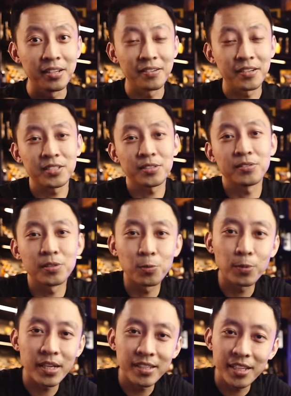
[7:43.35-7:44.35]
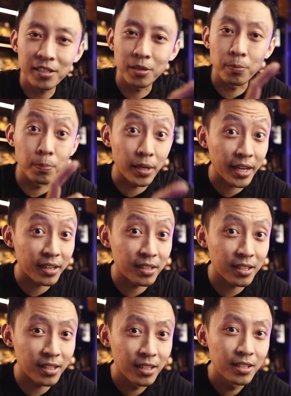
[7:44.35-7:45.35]
Right, so the one that got
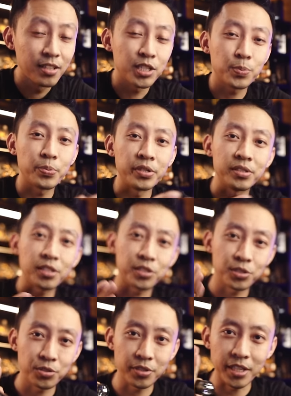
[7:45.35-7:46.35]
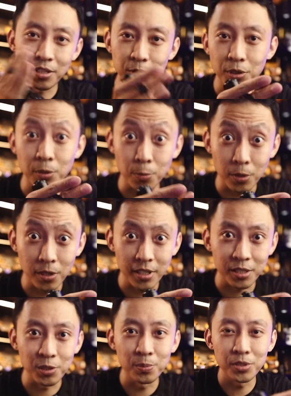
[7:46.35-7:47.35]
blinded sprinted straight into a wall
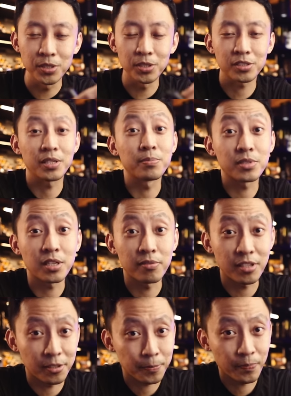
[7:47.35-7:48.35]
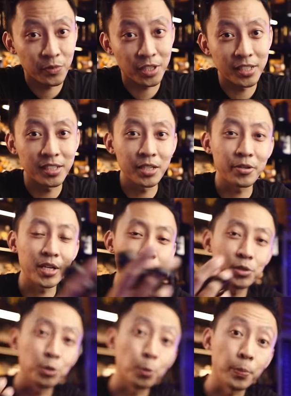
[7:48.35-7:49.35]
and almost knocked himself out. Right, then they were
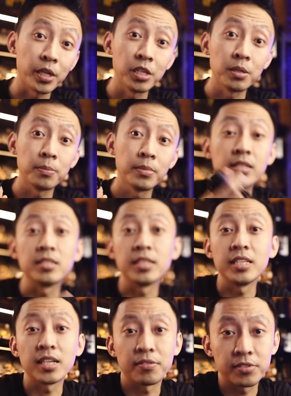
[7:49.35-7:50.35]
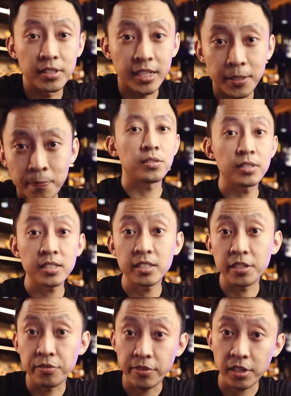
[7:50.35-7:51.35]
able to pin him easily after that. So that's the
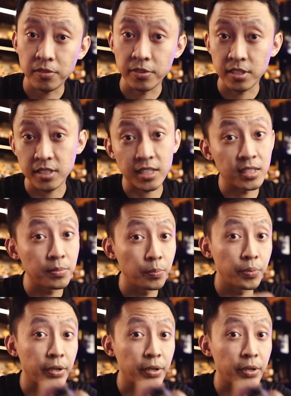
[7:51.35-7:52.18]
effect of a sudden